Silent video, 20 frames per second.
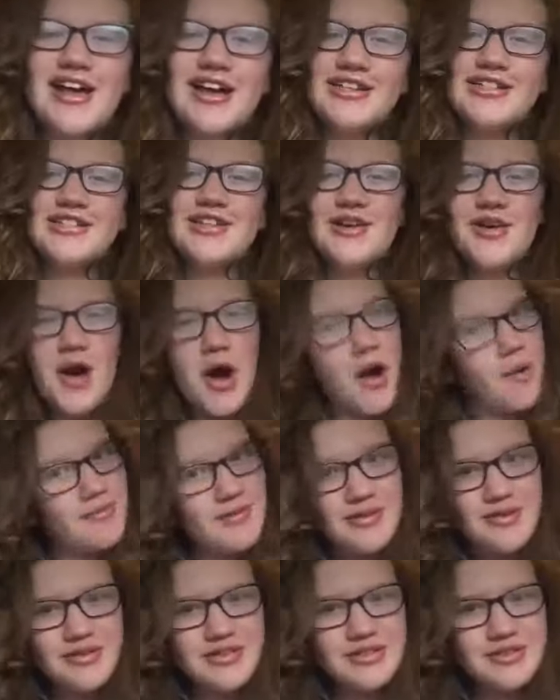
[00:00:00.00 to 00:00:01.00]
So hope
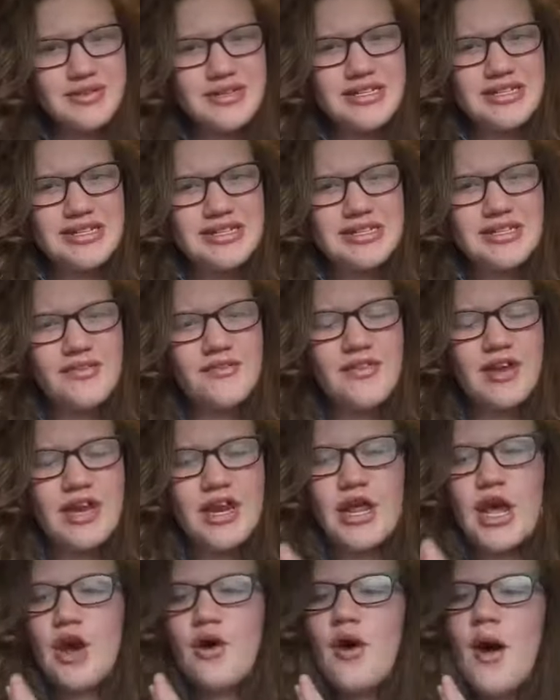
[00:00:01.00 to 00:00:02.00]
you enjoyed this
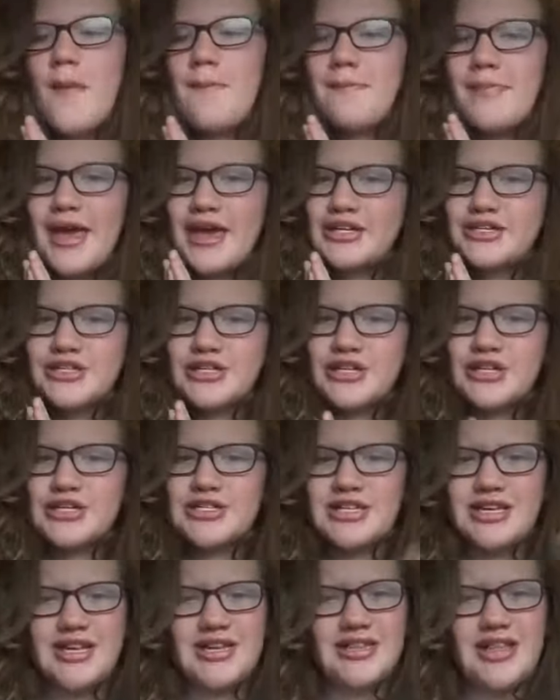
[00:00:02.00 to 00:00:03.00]
video. Make sure
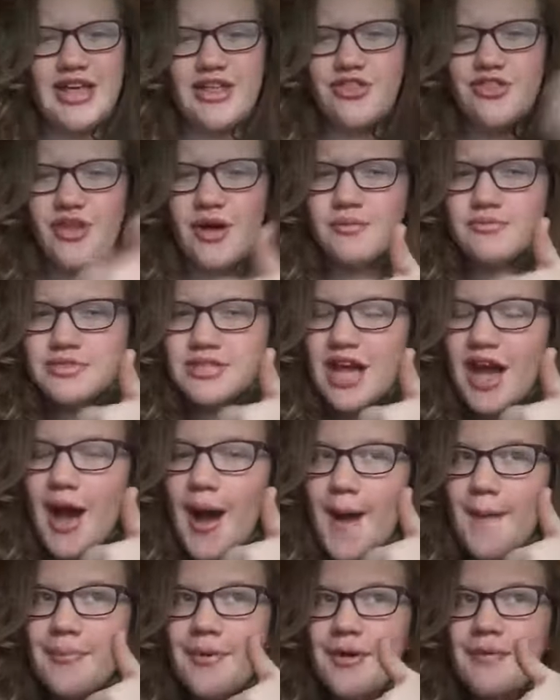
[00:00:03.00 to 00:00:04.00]
to hit that thumbs
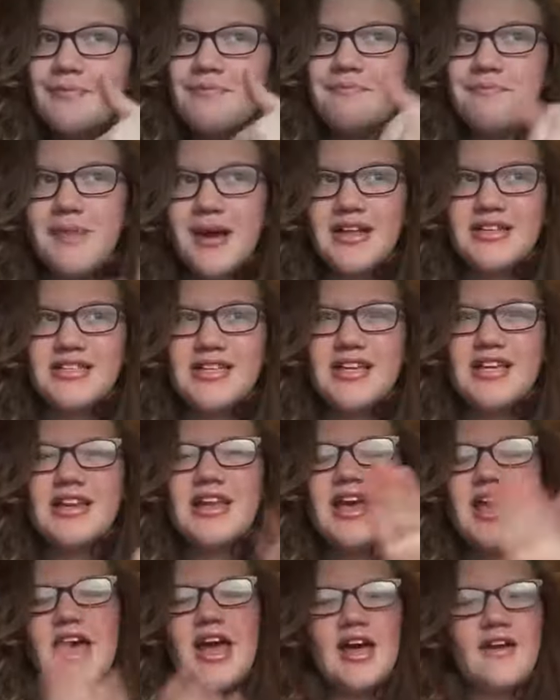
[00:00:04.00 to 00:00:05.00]
up
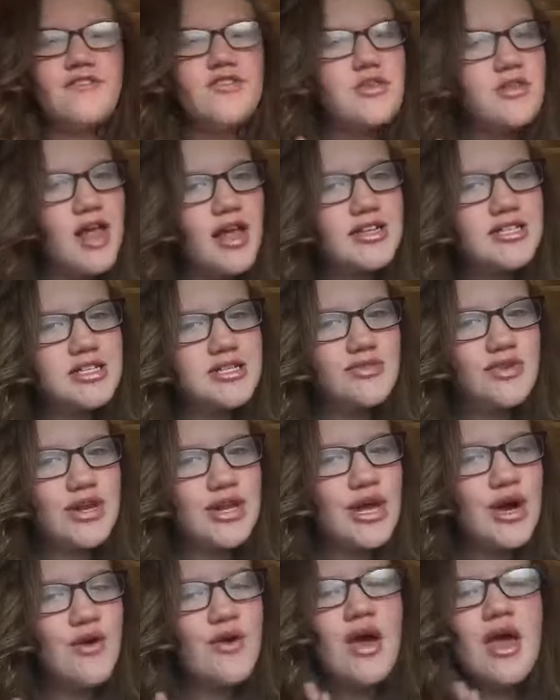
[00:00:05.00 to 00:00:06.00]
button if you like this
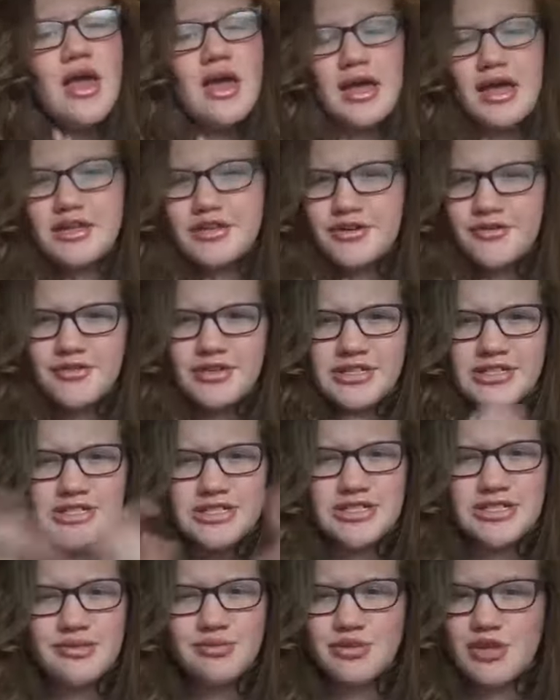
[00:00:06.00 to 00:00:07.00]
video. And don't forget
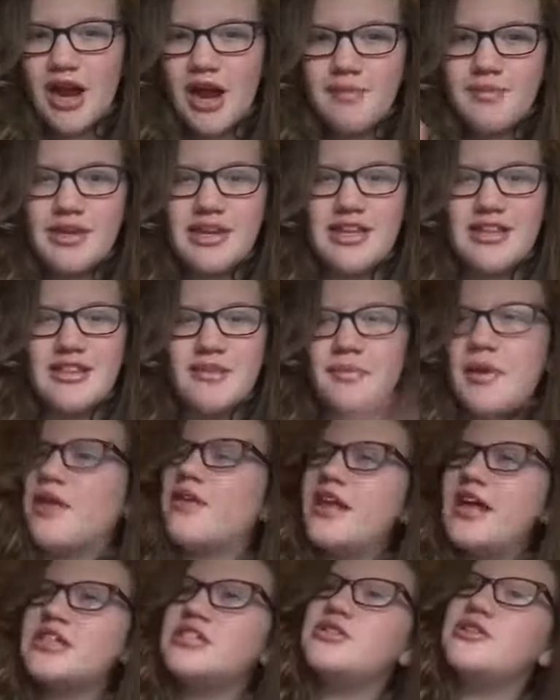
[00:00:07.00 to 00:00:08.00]
to subscribe and hit the
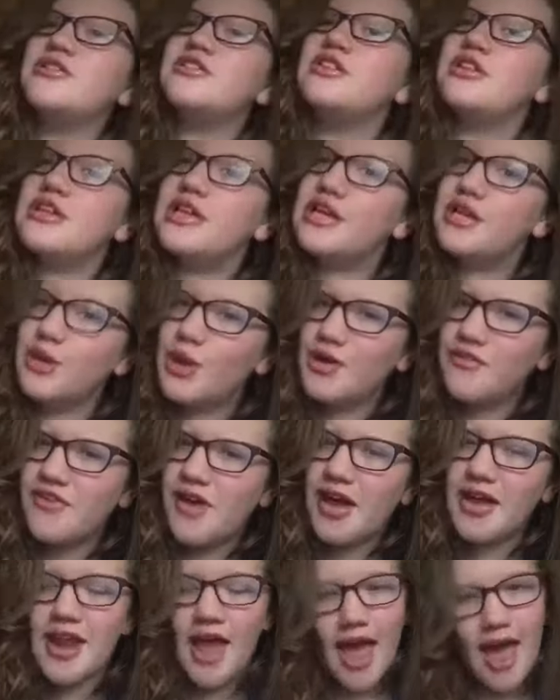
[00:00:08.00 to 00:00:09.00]
bell next to it so you get
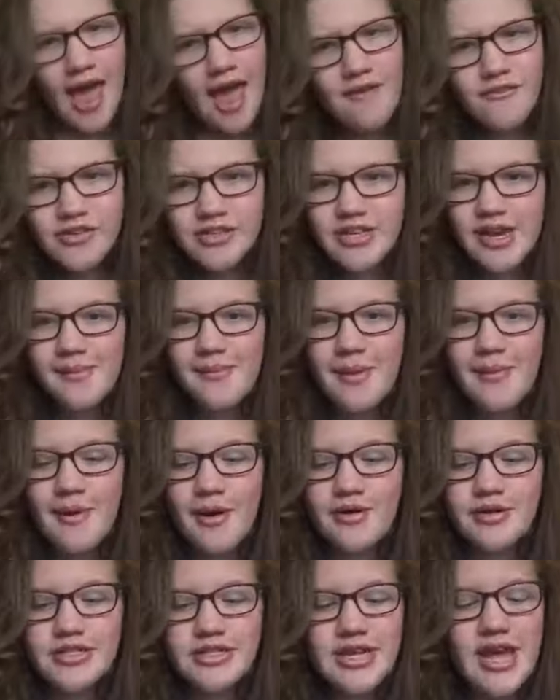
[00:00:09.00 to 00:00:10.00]
notified every time I
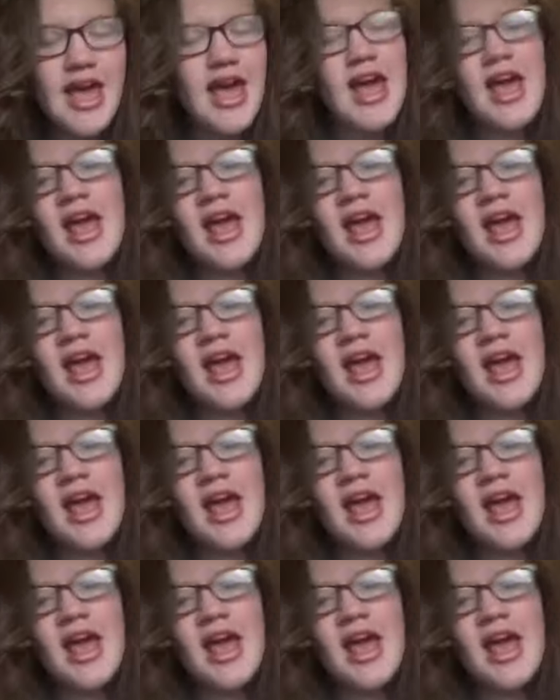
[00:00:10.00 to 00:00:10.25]
post.